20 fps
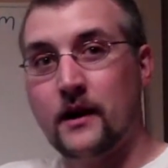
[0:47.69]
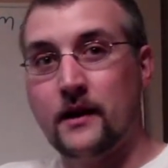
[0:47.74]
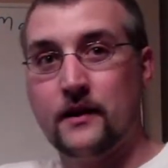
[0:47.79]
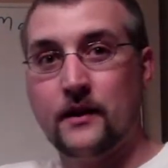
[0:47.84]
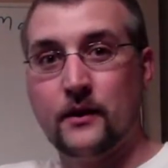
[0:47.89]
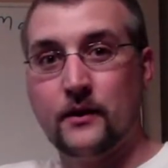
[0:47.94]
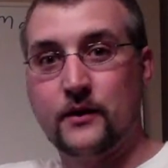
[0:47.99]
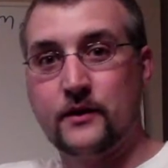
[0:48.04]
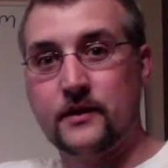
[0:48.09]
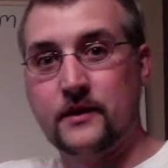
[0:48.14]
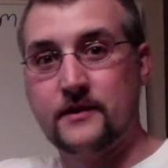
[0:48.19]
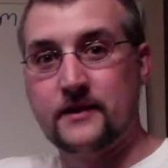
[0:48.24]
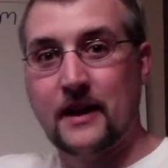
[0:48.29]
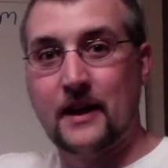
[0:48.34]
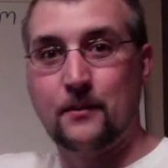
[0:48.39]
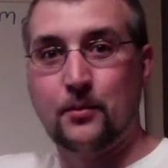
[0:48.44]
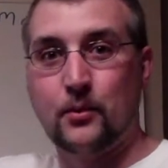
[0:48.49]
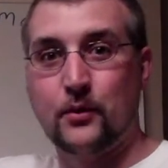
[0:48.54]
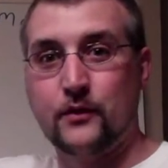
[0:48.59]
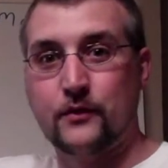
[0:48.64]
This
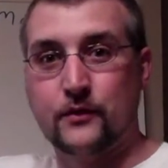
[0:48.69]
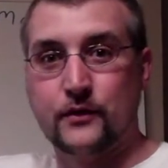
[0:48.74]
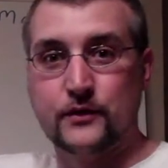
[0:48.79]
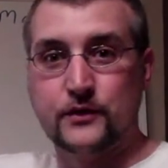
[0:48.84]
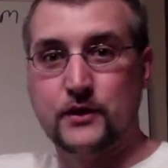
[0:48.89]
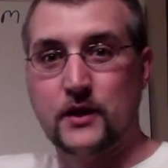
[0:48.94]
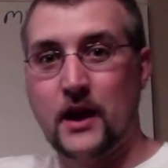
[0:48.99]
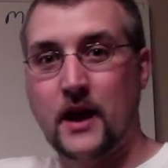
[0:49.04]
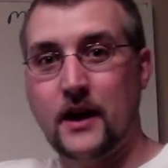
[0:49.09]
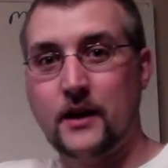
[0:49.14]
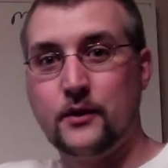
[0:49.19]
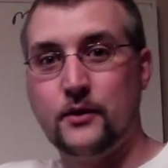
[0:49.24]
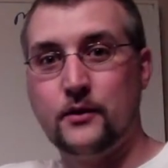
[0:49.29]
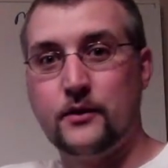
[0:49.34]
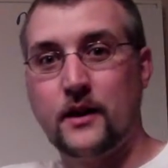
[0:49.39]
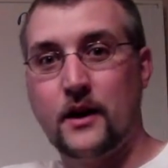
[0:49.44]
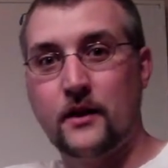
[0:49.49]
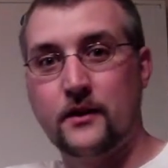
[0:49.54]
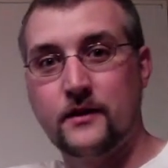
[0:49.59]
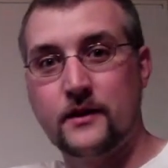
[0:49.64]
example is for July
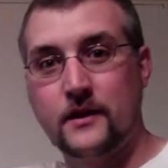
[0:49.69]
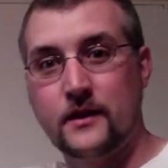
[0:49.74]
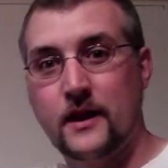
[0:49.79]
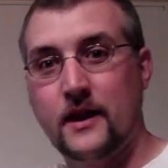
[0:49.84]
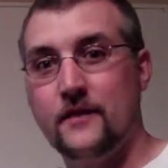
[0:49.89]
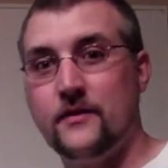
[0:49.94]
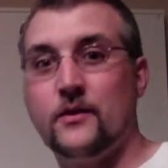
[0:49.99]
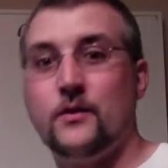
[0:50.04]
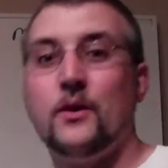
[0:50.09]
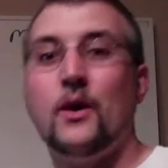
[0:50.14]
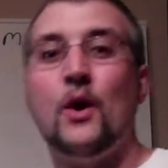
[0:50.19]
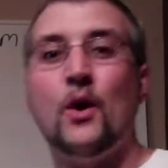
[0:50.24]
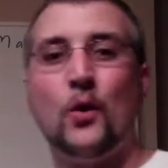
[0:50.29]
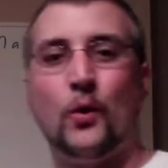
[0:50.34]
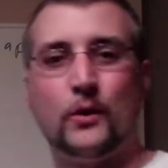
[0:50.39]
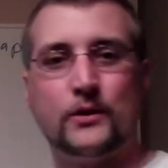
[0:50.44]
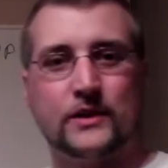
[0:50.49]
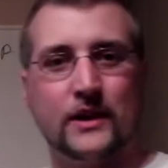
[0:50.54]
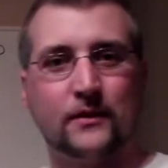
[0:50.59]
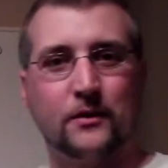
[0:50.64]
2011.
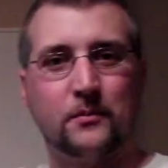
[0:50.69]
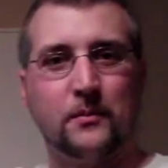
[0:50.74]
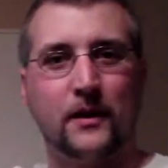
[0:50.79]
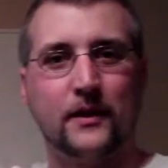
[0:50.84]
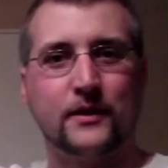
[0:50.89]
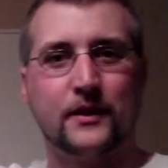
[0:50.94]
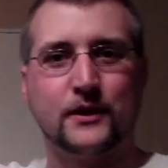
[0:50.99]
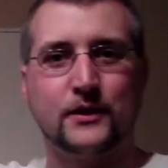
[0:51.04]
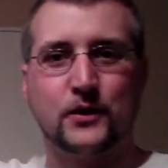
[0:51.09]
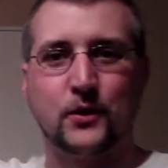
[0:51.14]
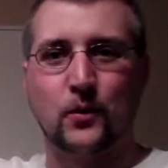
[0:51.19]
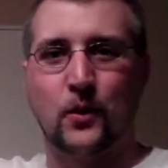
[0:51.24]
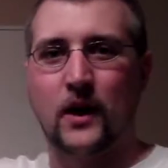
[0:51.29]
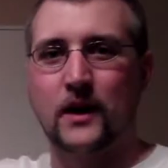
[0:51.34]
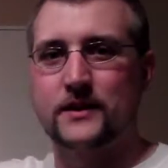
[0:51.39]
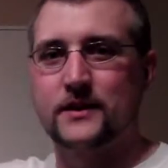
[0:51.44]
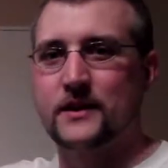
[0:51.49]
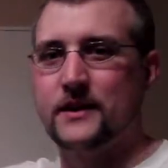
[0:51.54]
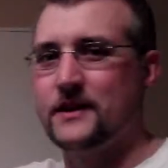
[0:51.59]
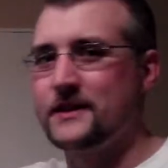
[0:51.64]
Whichever month that you're
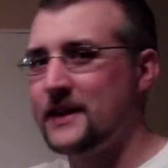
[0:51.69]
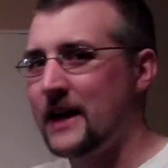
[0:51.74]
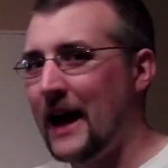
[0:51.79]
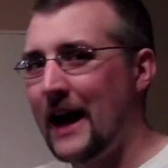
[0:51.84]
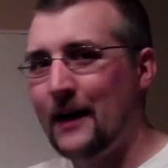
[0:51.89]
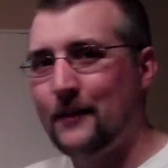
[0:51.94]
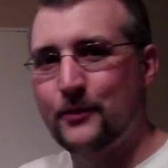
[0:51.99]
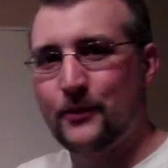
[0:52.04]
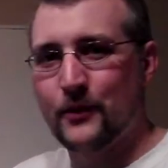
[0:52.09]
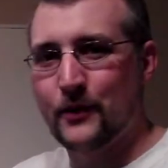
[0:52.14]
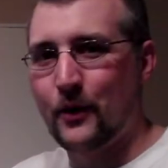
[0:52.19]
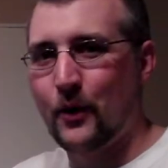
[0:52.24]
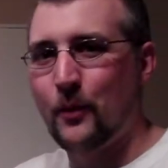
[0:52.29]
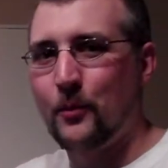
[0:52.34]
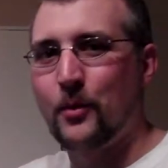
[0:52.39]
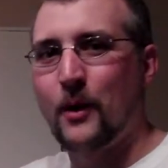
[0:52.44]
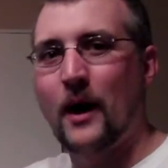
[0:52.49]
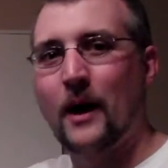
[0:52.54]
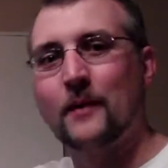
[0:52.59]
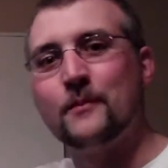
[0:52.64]
watching this, absolutely no
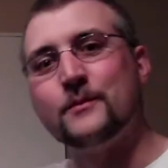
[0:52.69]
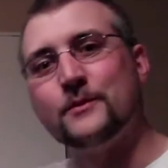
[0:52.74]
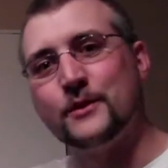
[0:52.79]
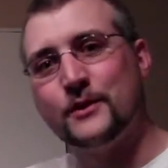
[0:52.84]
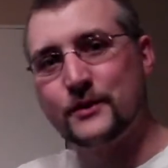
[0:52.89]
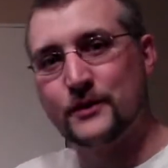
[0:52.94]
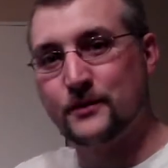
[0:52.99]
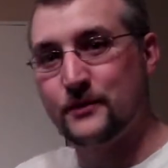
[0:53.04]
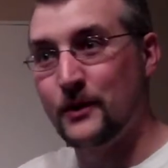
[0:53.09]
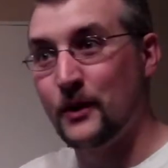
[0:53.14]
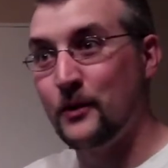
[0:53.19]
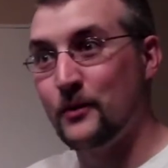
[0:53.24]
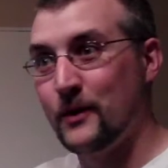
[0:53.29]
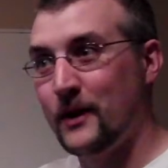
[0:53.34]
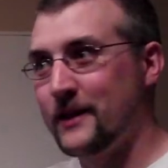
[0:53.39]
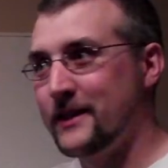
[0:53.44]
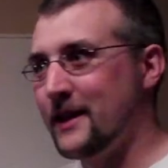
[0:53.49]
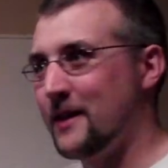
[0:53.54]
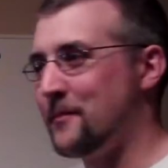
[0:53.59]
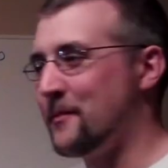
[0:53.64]
problem. Just
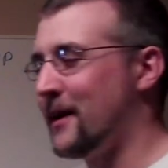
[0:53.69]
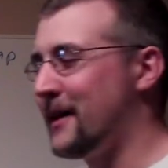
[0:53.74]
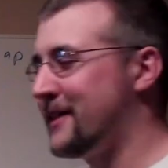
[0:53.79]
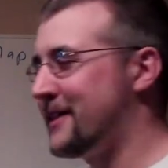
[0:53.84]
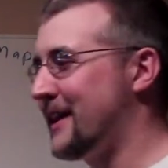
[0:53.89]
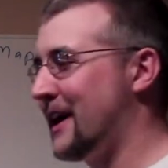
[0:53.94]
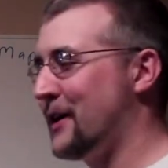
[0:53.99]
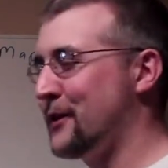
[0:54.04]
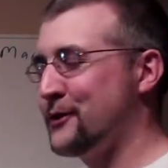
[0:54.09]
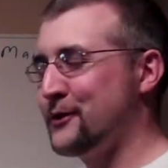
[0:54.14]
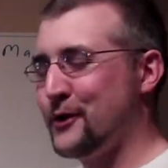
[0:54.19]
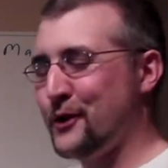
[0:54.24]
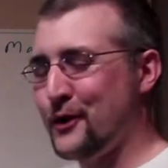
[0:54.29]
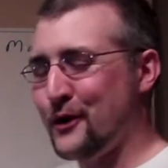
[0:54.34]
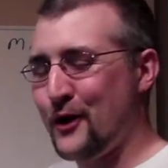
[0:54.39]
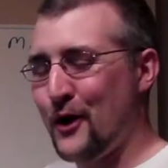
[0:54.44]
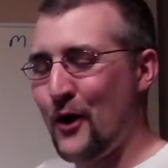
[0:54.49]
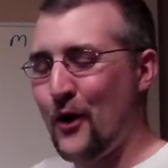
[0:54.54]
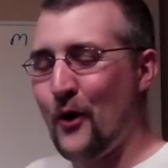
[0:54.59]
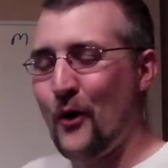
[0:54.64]
write that month down so
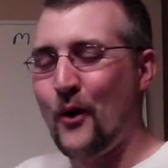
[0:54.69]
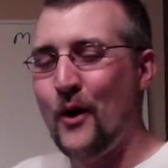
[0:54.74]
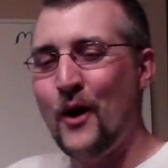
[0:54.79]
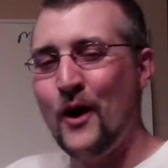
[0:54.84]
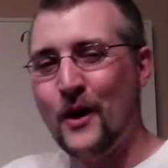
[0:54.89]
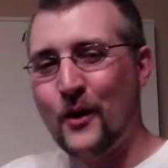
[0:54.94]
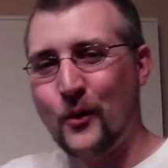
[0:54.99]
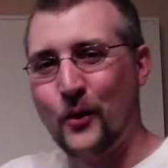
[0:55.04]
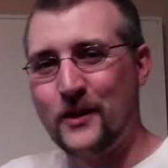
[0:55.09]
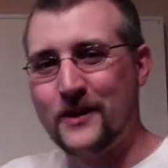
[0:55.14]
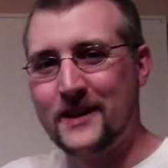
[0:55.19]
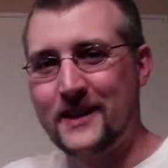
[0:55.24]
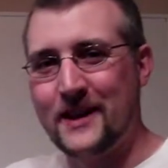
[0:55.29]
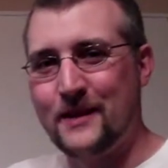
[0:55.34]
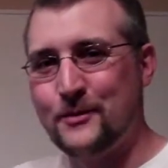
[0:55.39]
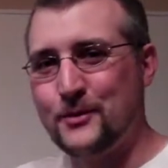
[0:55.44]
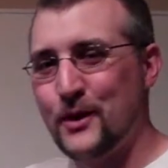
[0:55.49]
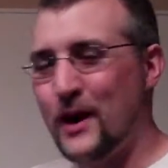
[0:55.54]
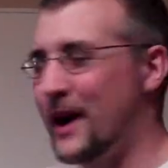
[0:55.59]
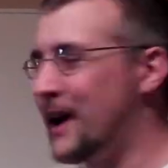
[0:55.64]
you know what to
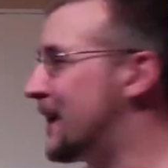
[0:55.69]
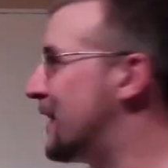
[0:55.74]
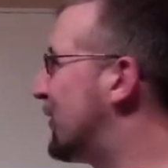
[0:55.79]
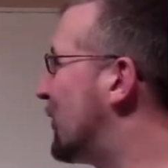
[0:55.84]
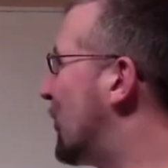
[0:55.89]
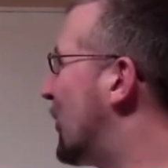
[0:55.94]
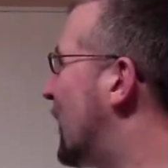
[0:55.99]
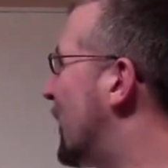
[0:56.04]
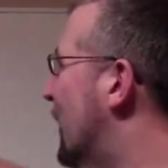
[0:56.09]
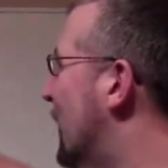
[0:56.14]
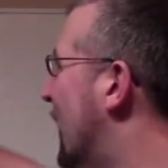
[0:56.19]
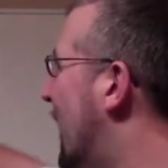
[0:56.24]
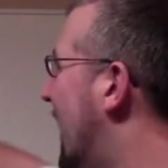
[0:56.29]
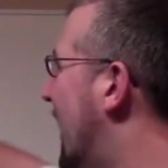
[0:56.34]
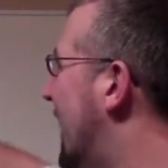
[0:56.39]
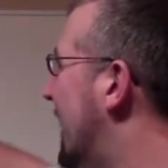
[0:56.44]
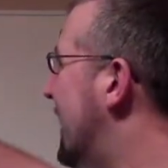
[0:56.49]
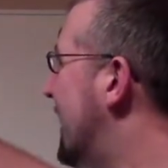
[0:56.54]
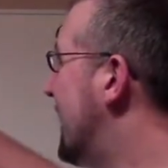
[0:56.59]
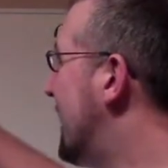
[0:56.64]
keep track of and where you're
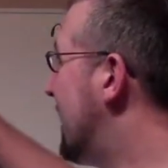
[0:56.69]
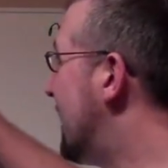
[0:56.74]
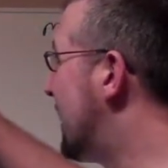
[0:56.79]
at.